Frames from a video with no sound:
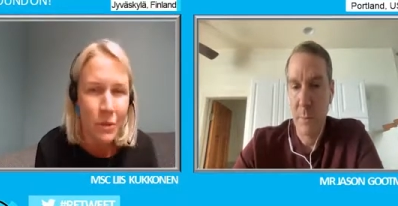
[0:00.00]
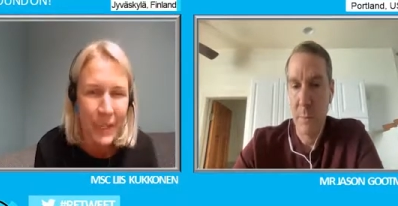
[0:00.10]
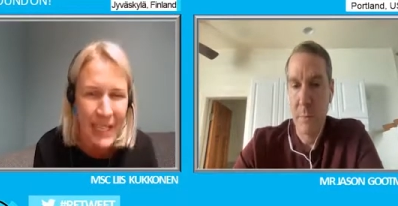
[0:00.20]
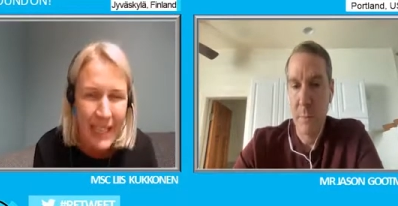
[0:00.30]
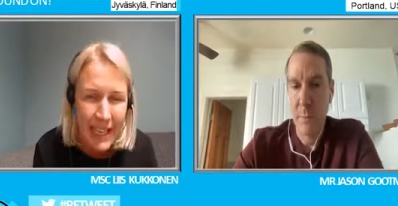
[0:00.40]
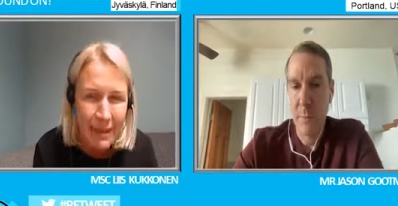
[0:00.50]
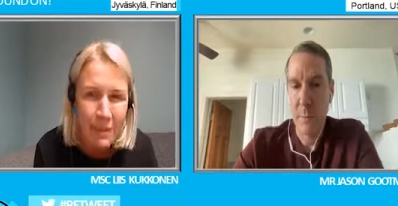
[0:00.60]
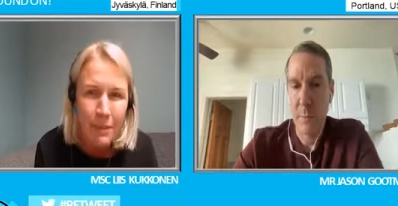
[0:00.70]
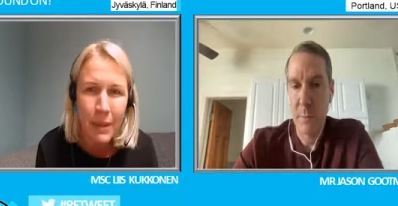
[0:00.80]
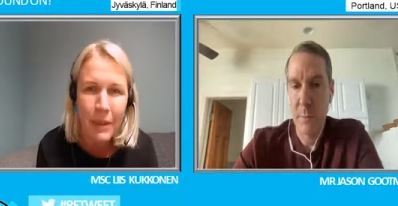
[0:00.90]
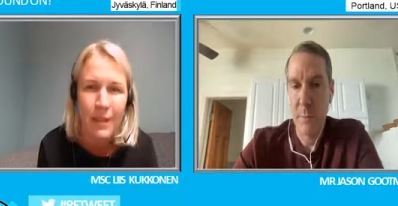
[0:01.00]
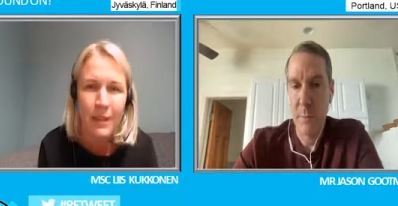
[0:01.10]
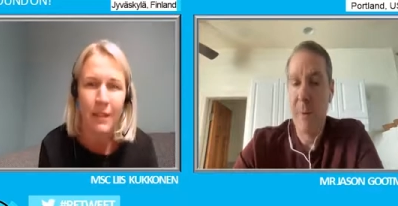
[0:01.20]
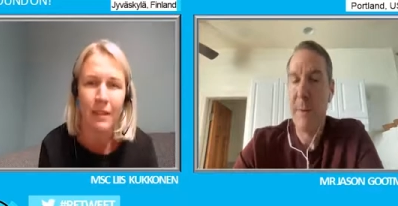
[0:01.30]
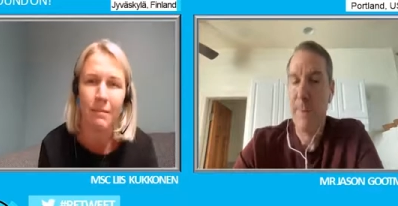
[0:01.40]
Speaker 1: to do the same, but
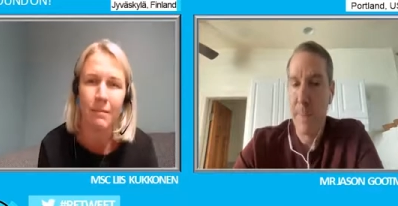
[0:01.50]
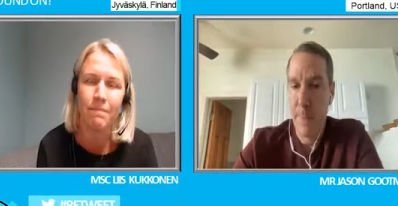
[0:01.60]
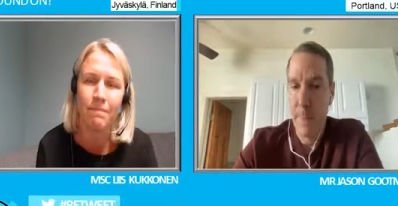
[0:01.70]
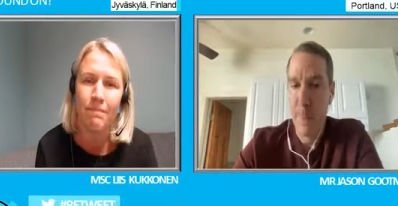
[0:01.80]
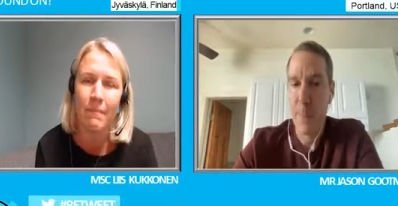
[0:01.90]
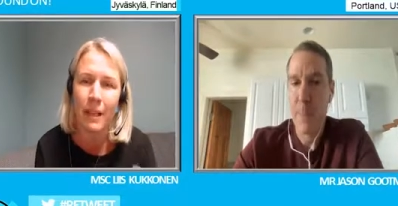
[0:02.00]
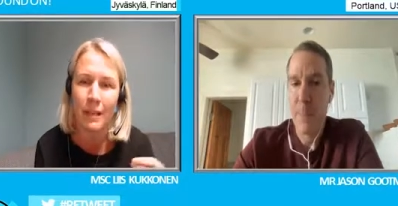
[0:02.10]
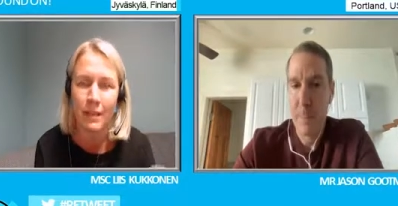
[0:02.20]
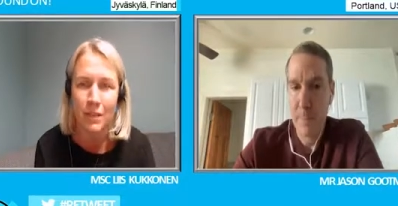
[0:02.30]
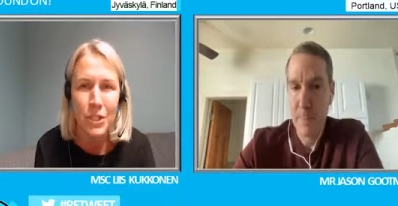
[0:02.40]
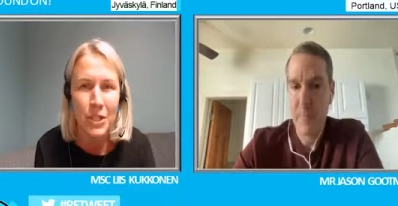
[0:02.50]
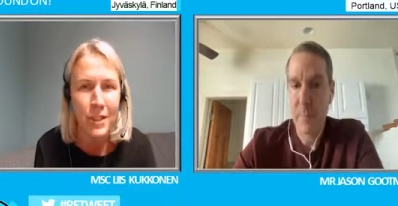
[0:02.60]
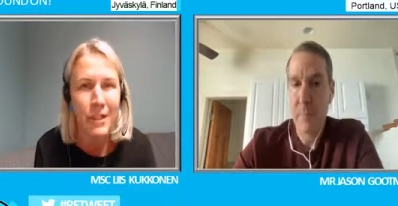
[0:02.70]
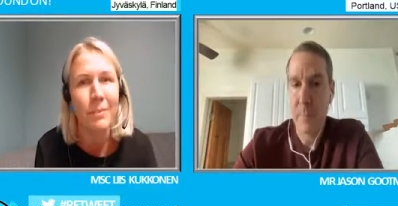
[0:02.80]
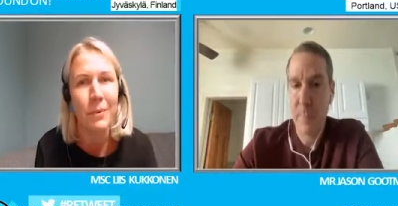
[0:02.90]
the
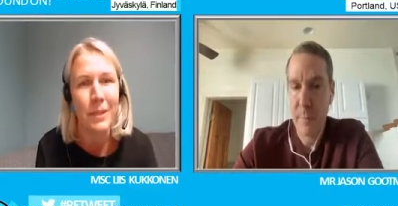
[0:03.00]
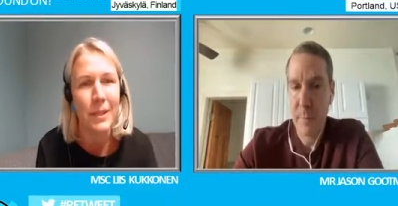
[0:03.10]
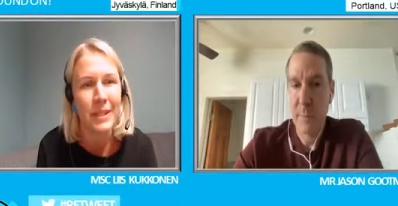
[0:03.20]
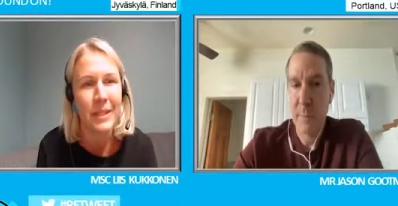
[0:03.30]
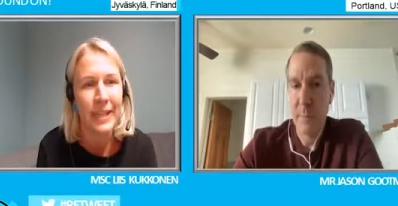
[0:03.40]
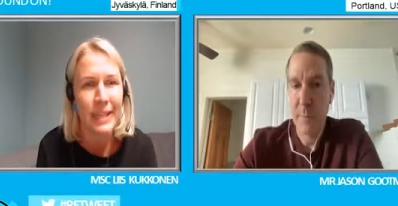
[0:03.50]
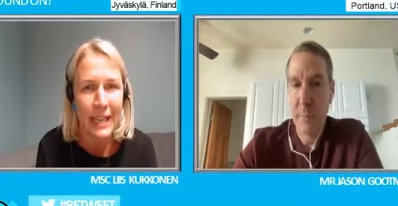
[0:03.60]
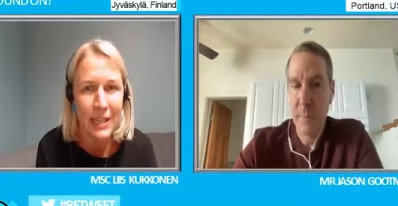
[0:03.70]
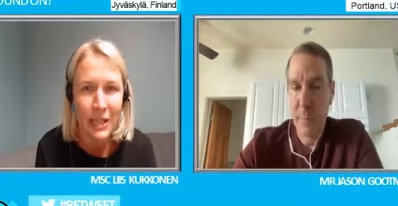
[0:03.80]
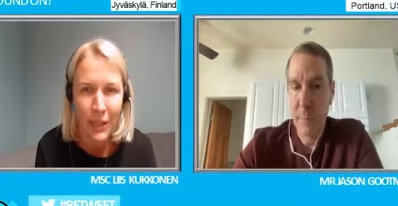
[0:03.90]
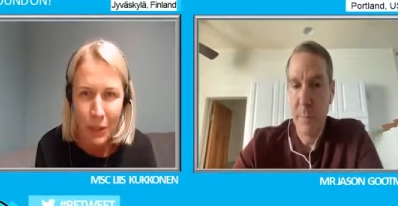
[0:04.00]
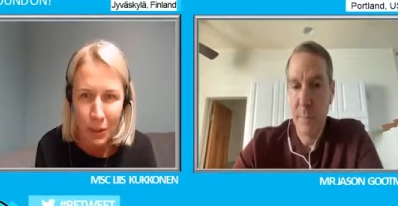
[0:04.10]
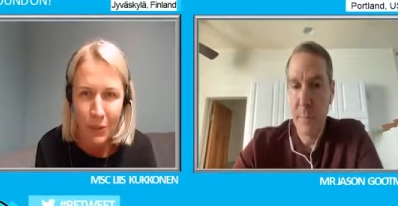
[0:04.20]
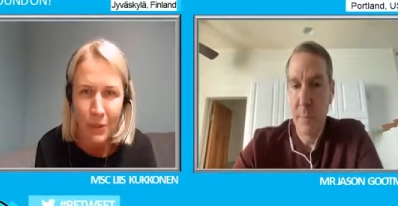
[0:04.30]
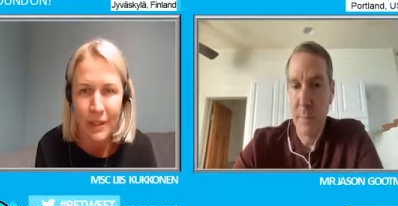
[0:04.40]
starting point is actually
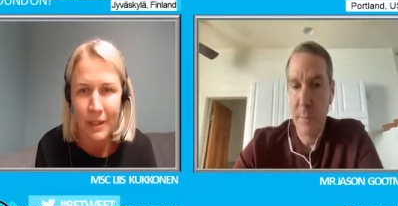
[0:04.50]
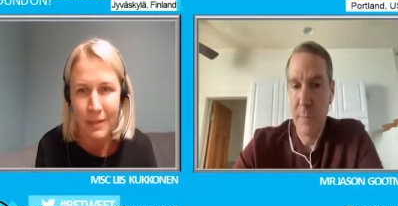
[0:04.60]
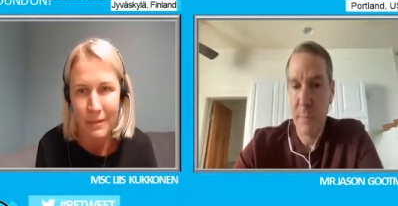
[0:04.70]
not